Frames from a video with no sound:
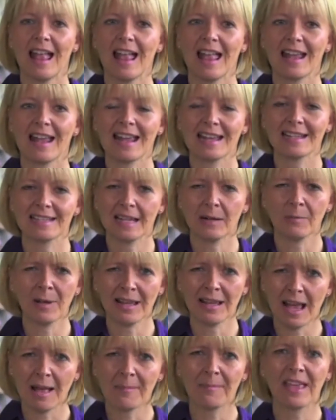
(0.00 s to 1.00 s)
And I said,
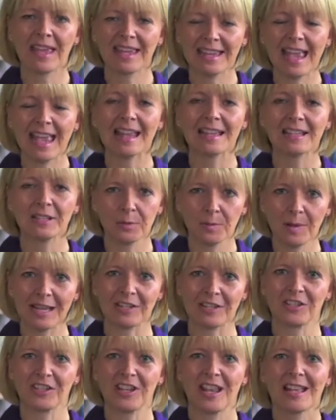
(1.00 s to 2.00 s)
wait up, they can not
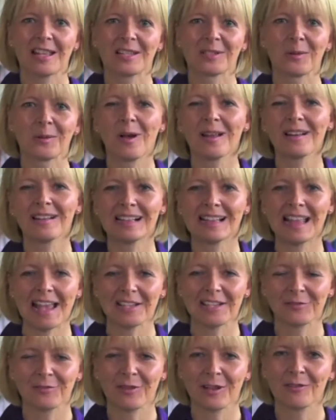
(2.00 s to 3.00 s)
switch. So one
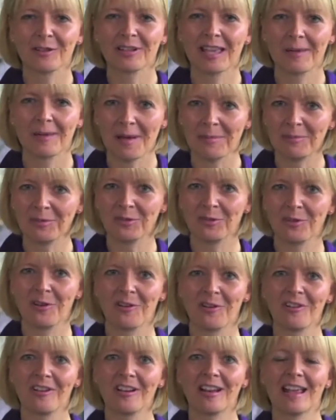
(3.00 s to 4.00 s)
class fellow came up to
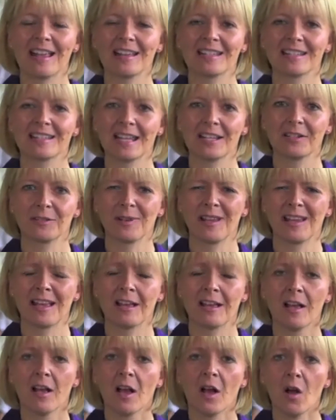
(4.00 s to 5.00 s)
her and said to
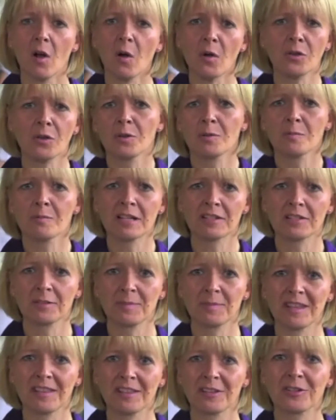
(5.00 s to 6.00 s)
her, oh, you
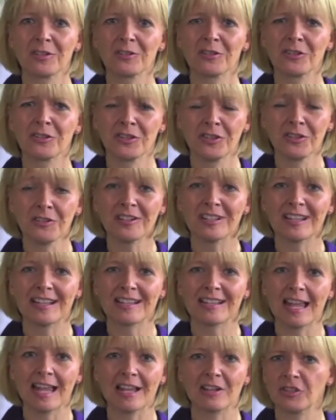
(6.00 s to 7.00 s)
must be the new
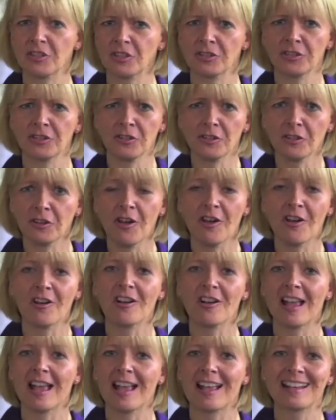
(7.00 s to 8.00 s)
student. And she took
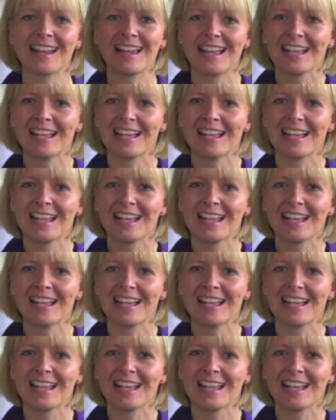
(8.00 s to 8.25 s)
her and